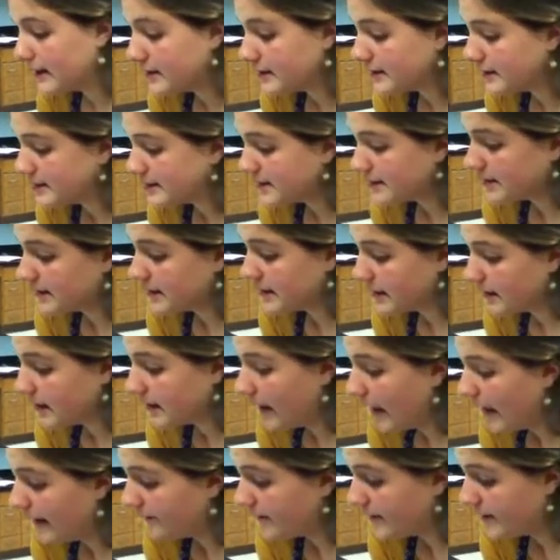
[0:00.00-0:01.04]
it's the
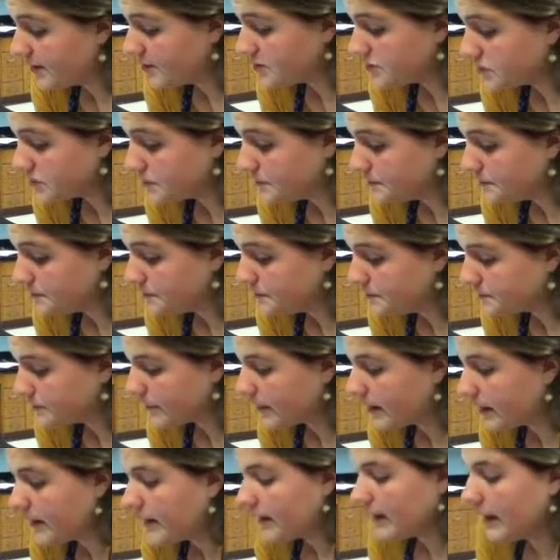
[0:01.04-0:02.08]
heaviest.
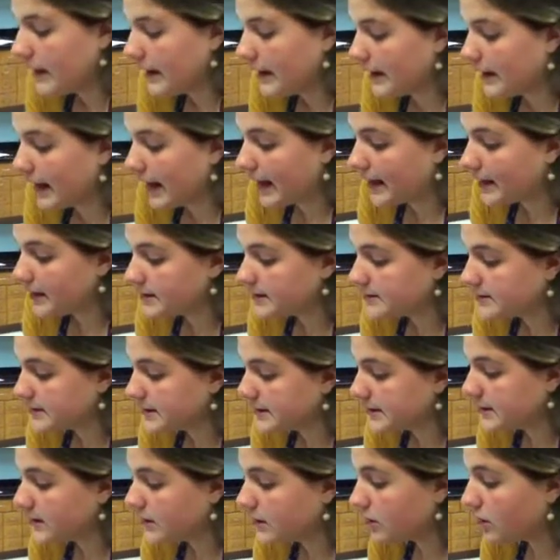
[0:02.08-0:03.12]
It has
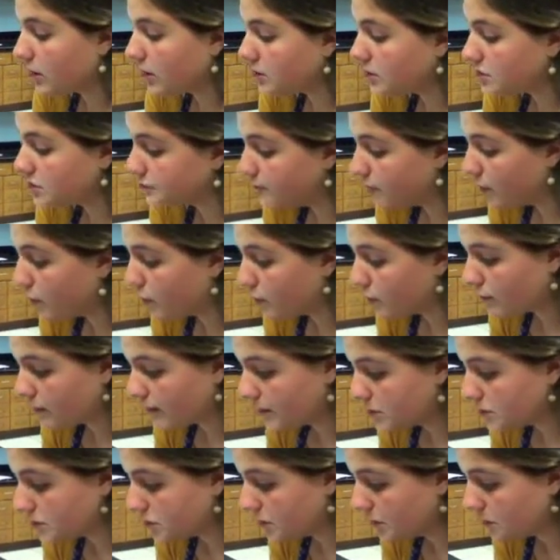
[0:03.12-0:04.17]
the largest focal
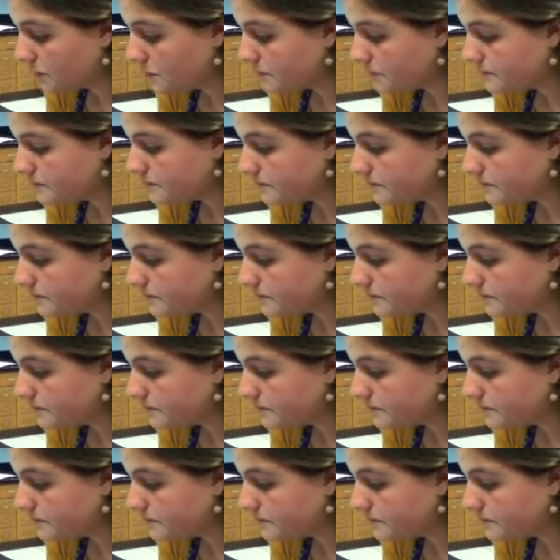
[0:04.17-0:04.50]
ratio.